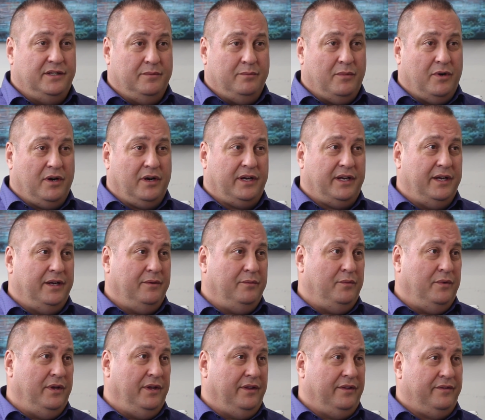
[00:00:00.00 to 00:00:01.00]
in the market
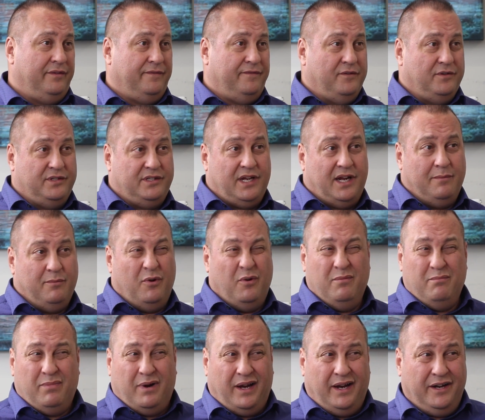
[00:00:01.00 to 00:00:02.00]
with first-time
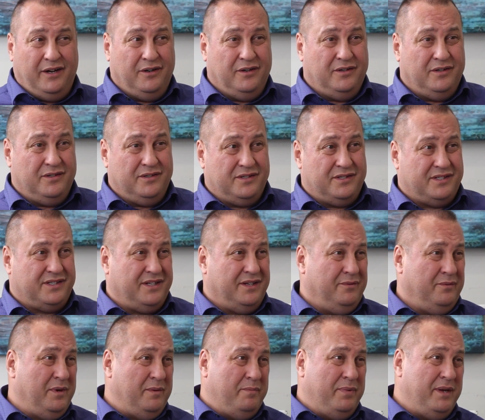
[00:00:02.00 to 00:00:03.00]
home buyers
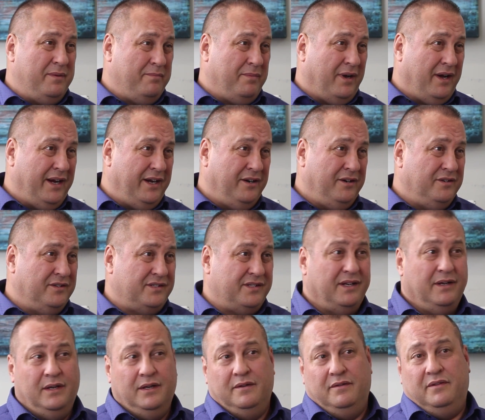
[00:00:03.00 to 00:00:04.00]
and repeat buyers,
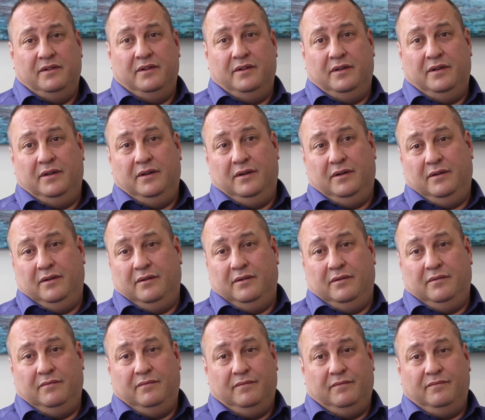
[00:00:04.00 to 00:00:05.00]

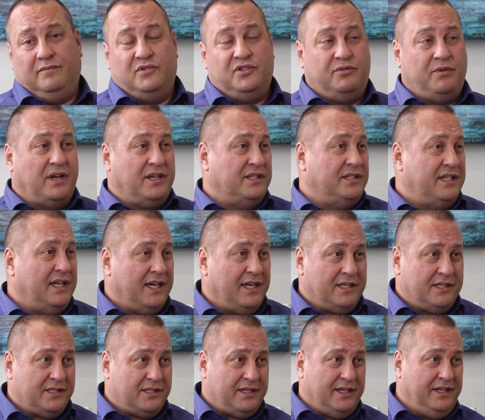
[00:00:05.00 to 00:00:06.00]
the stress
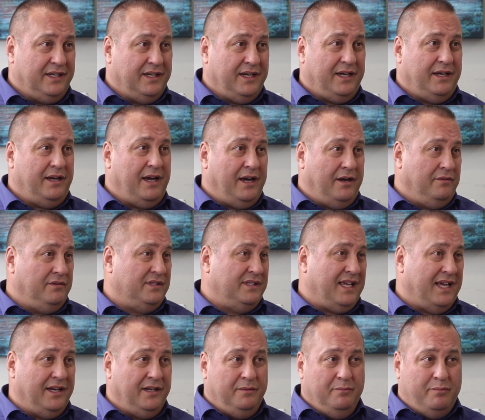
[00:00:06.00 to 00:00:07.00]
tests, like how is
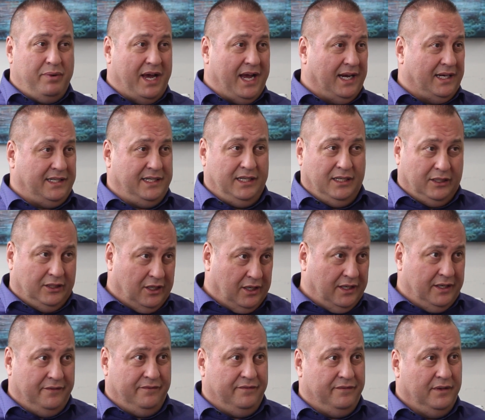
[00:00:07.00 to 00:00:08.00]
that impacting a
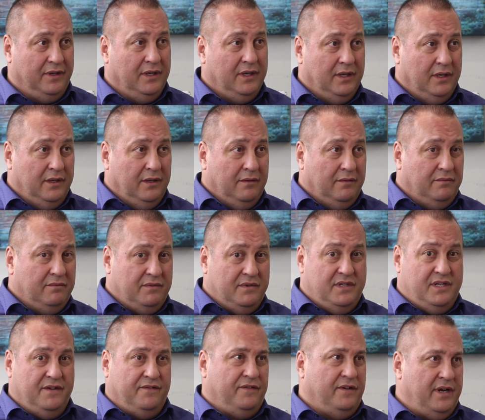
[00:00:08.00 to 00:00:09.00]
lot of
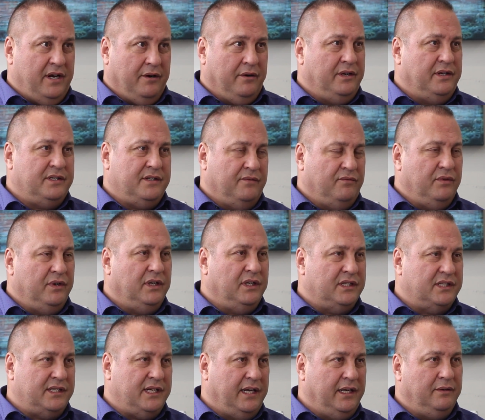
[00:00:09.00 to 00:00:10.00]
different areas of real
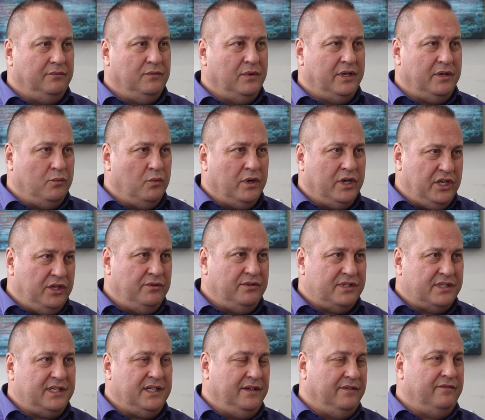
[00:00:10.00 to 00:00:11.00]
estate? What are you
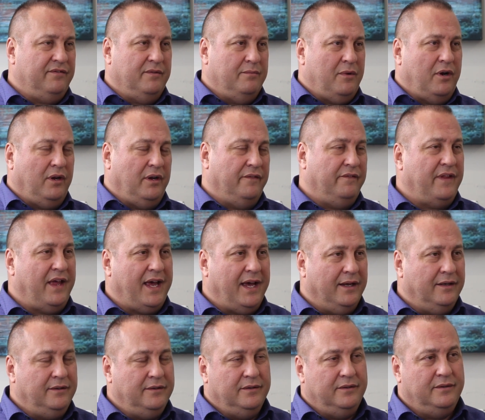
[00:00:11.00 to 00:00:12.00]
seeing from all of
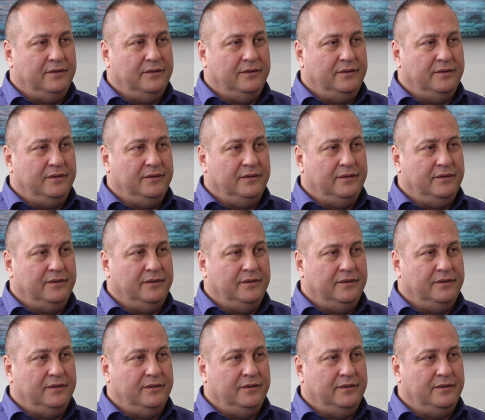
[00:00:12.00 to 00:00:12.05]
that?